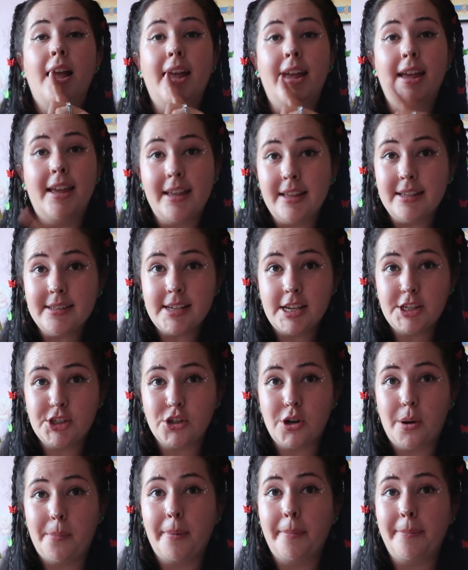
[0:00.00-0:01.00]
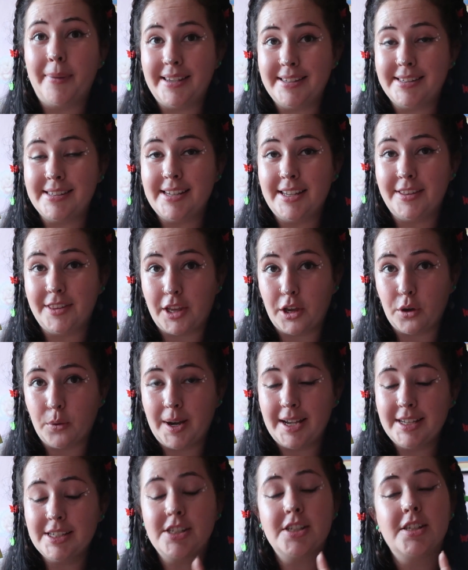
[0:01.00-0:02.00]
It is a shop based in the
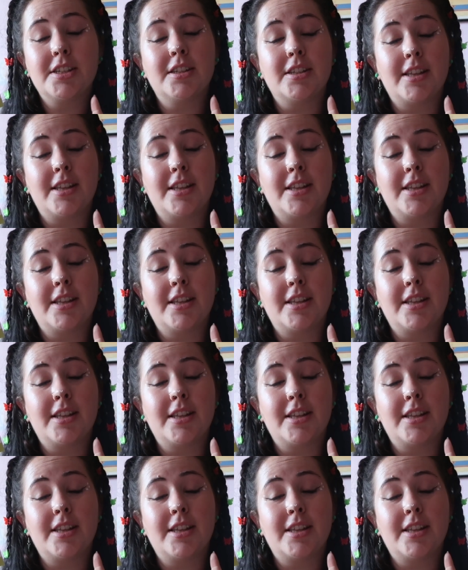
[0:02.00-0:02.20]
US.